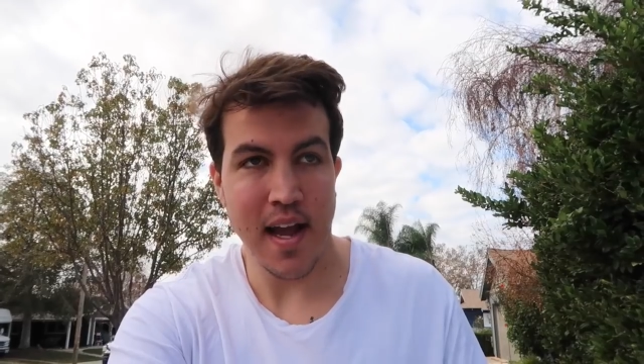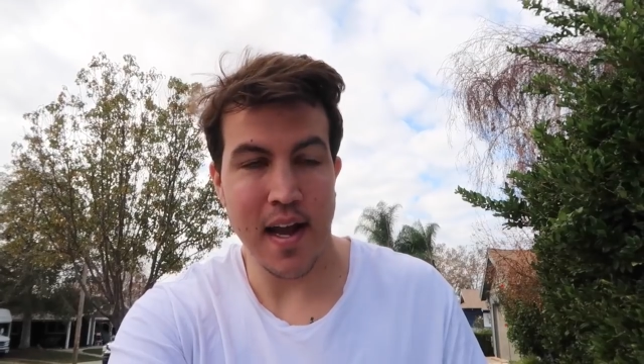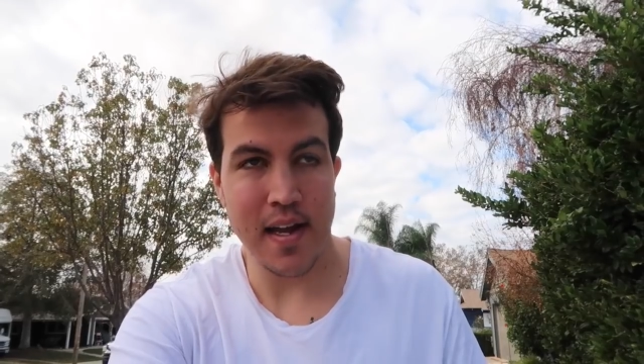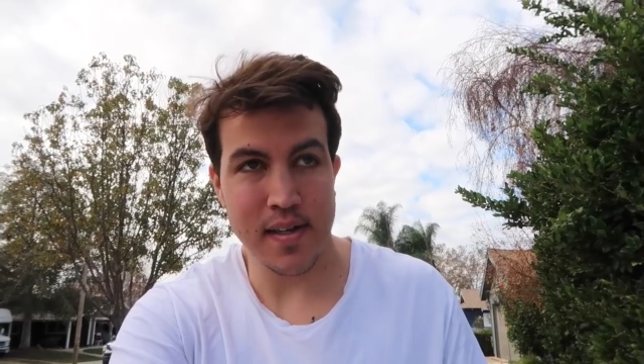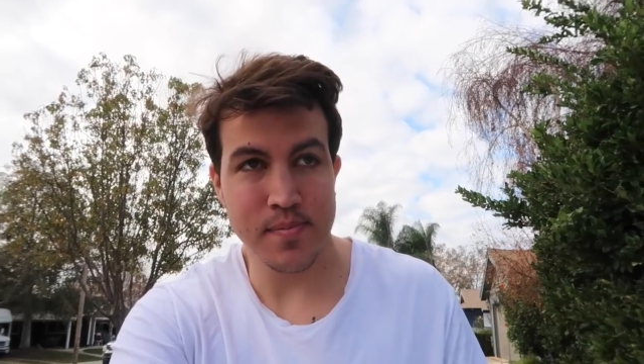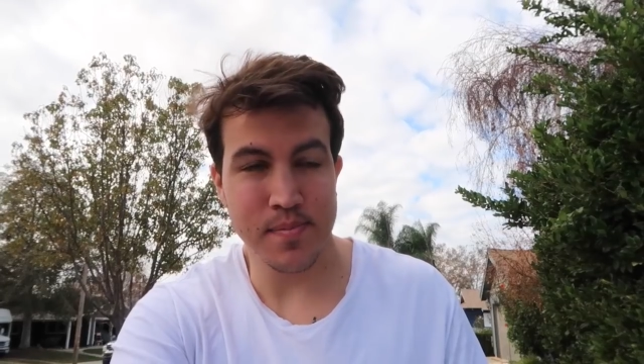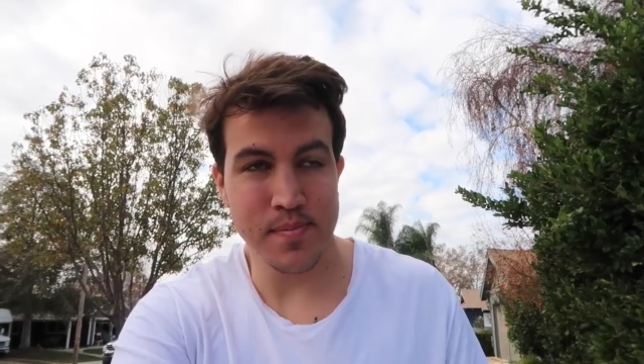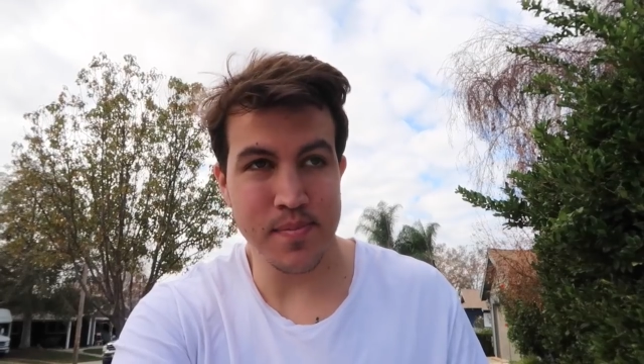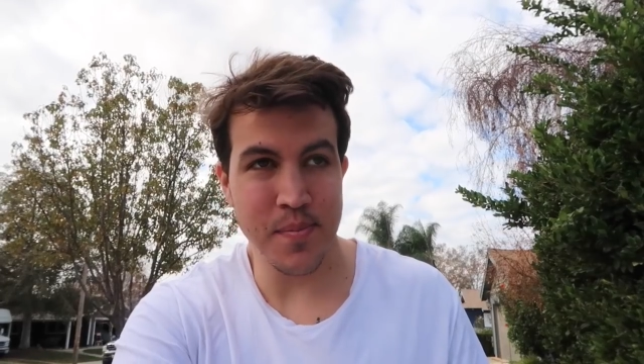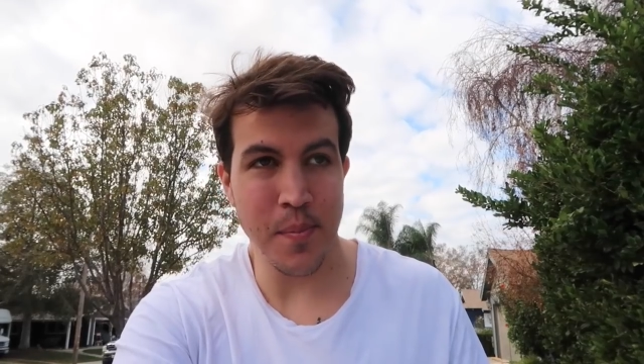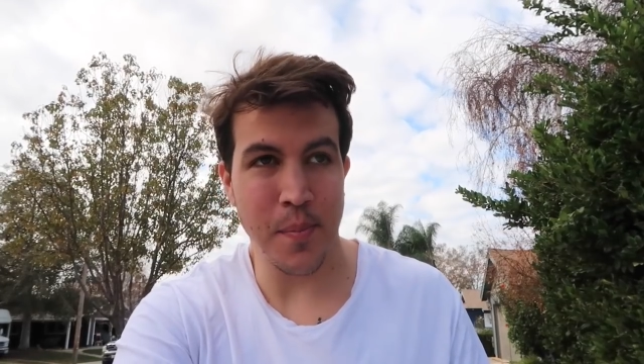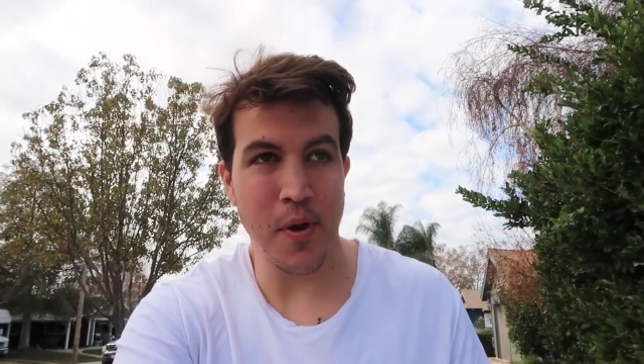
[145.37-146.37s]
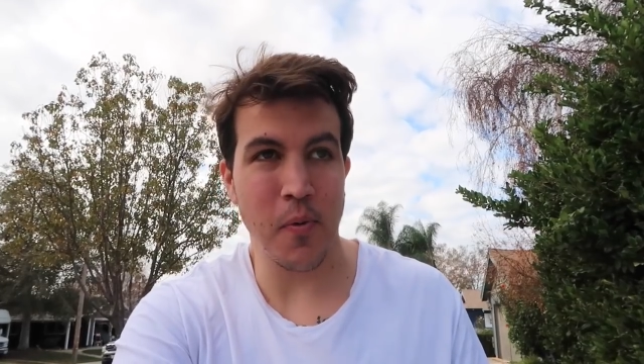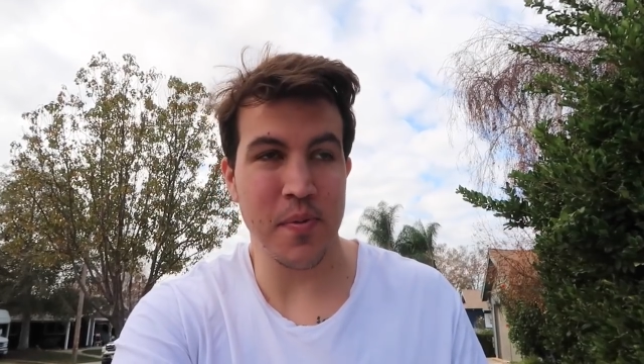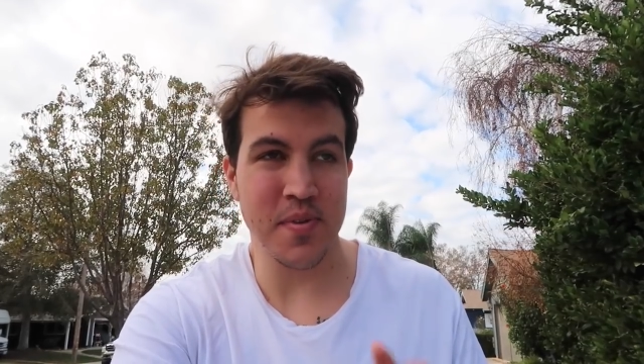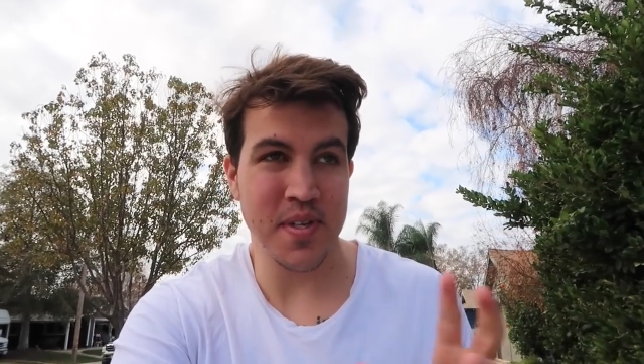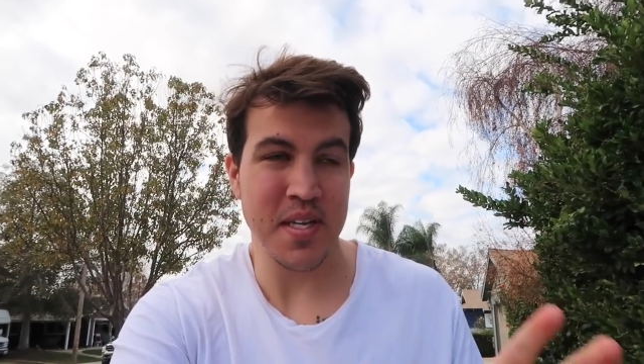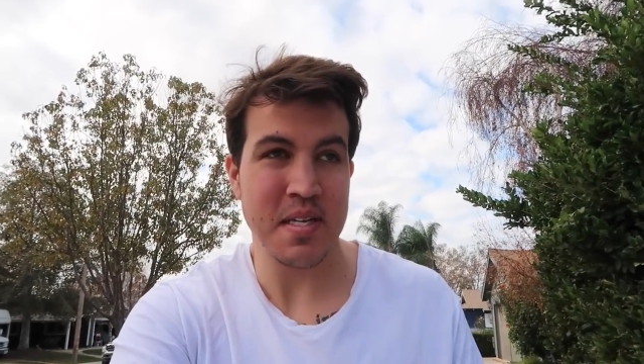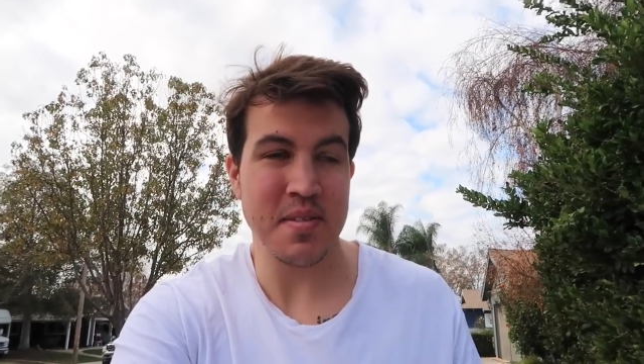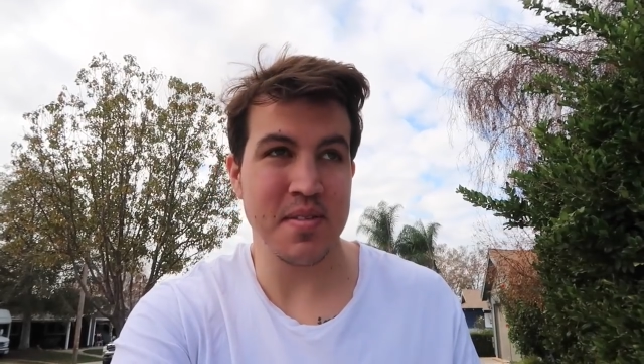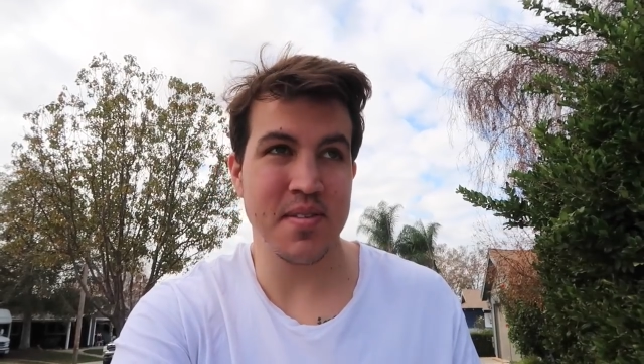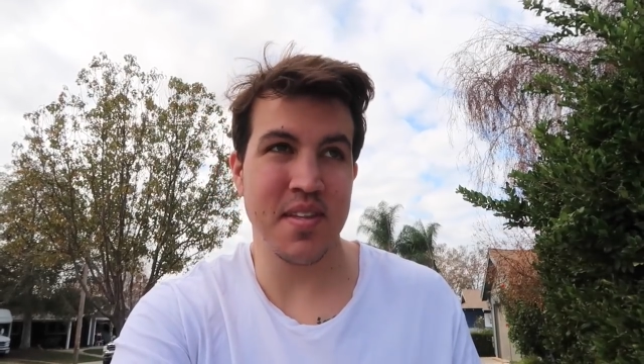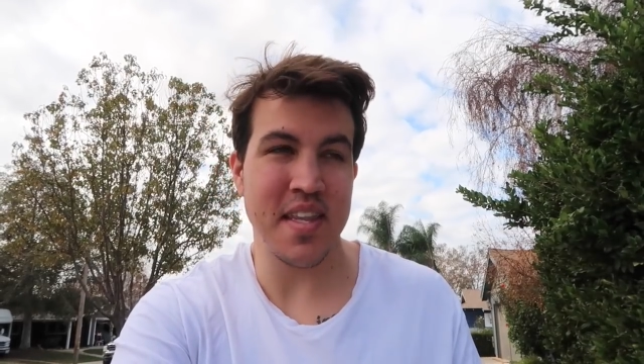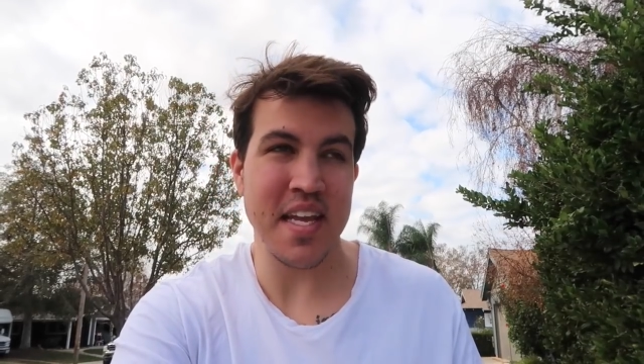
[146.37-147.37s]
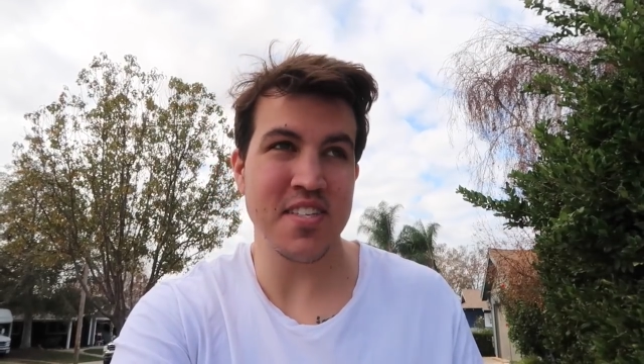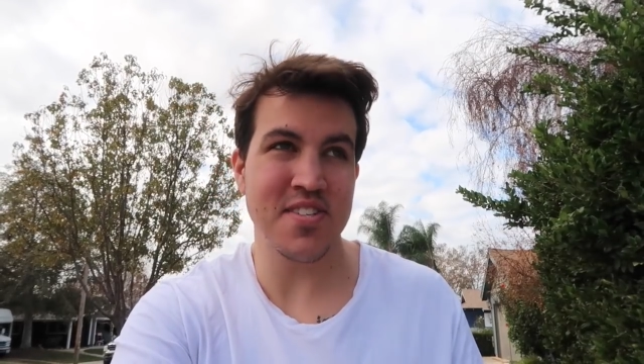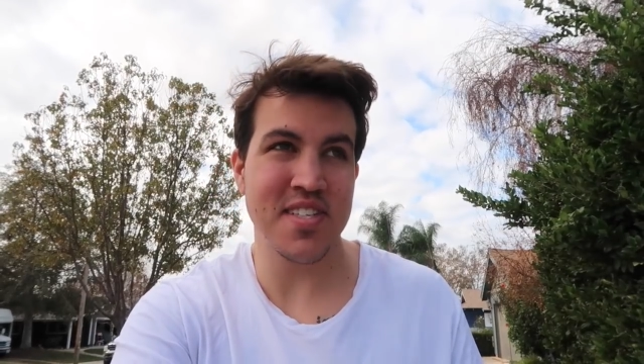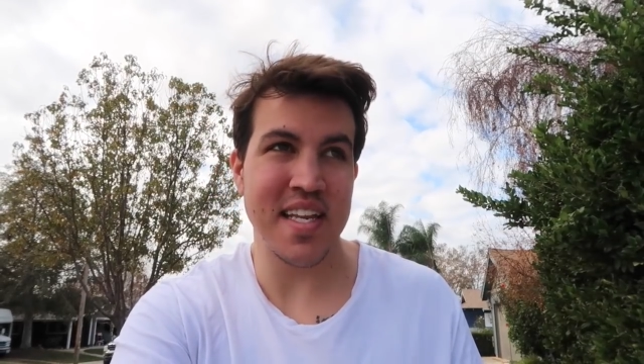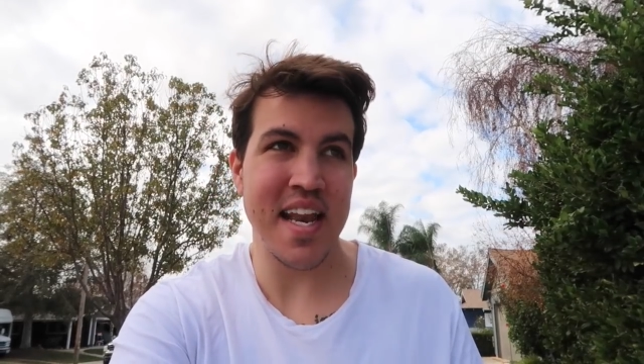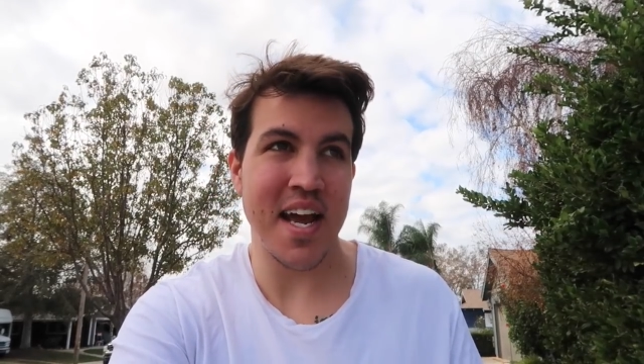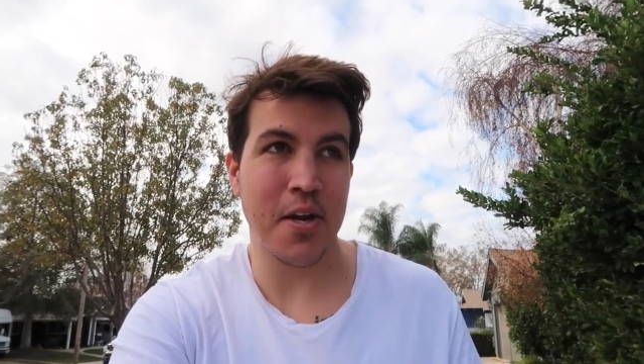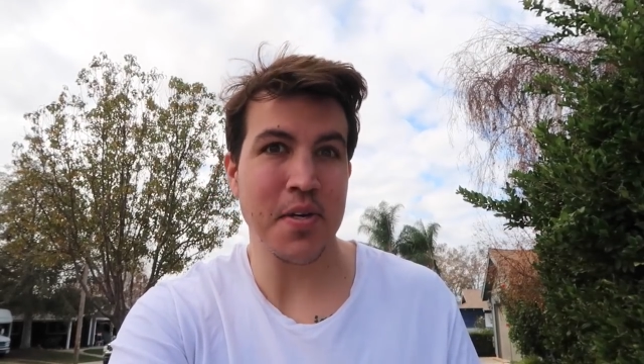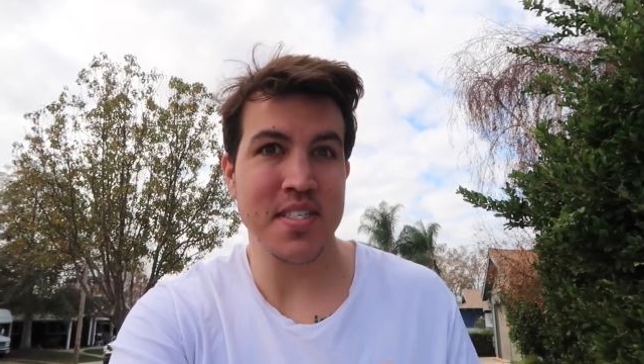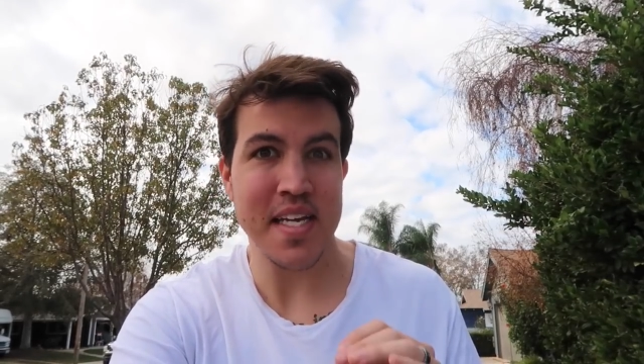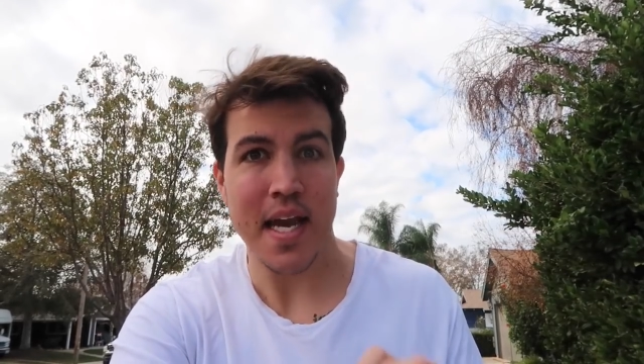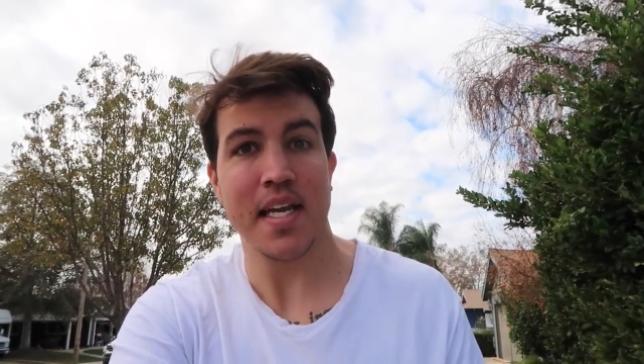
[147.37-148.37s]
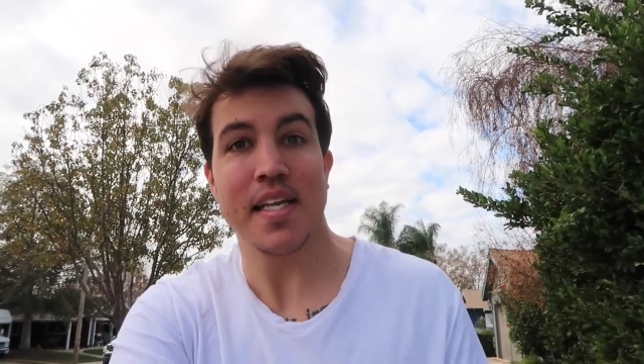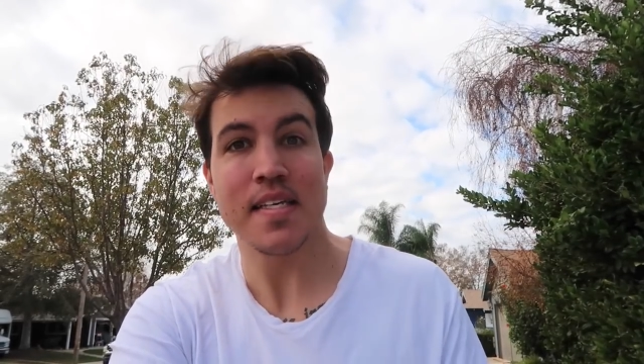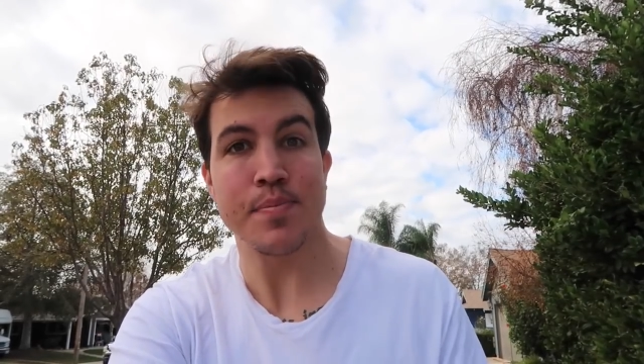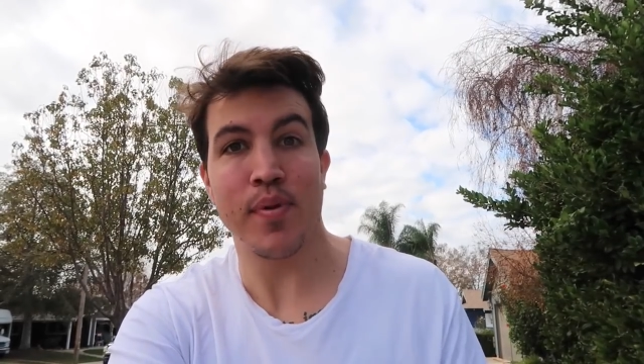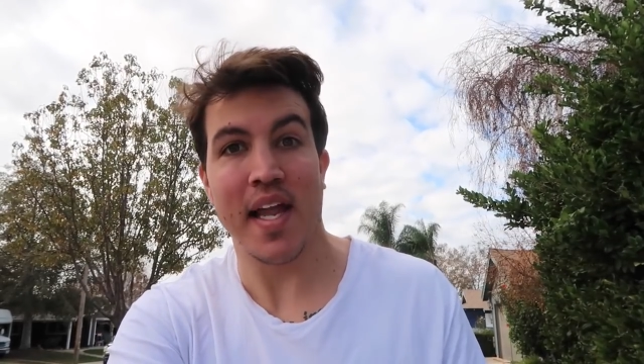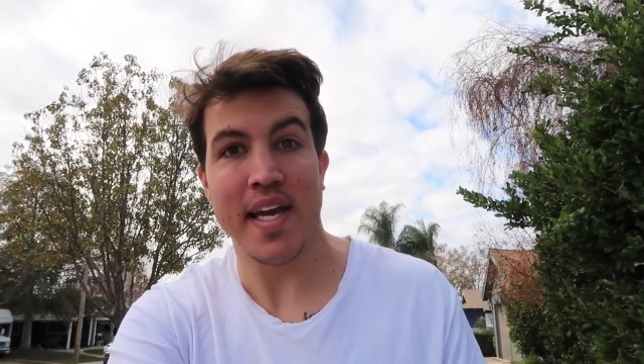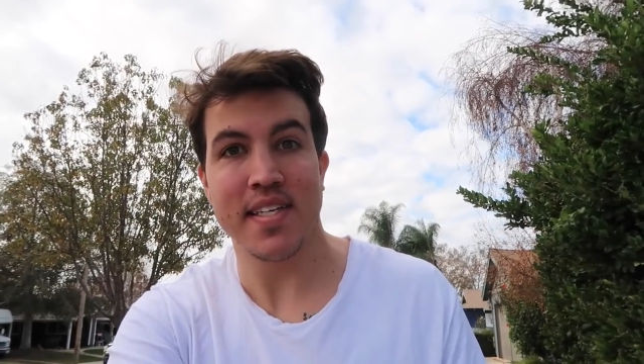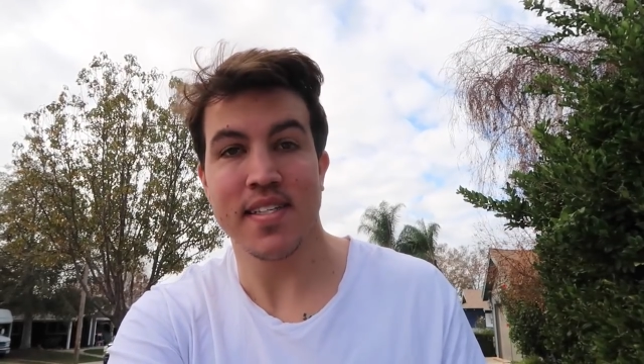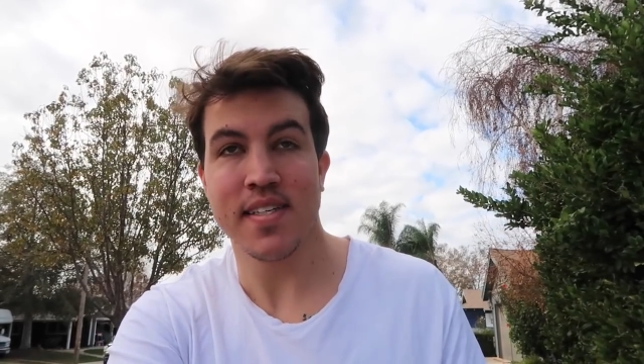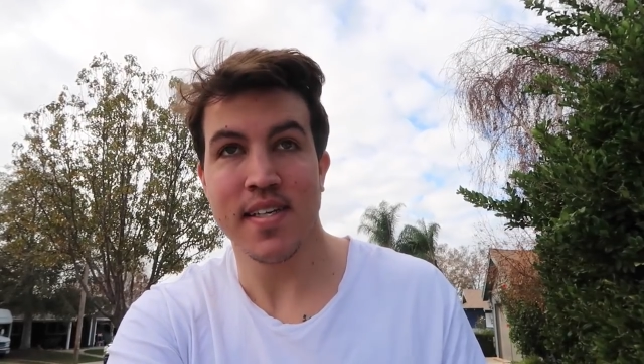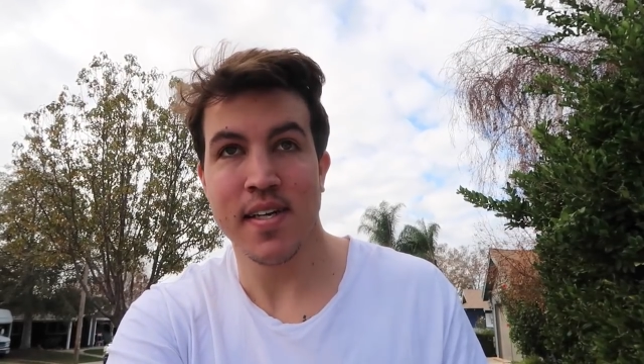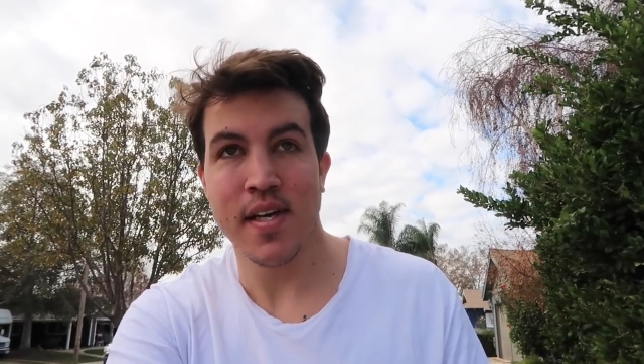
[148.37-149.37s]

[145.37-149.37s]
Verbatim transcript: Um, but things are, did not go exactly as planned,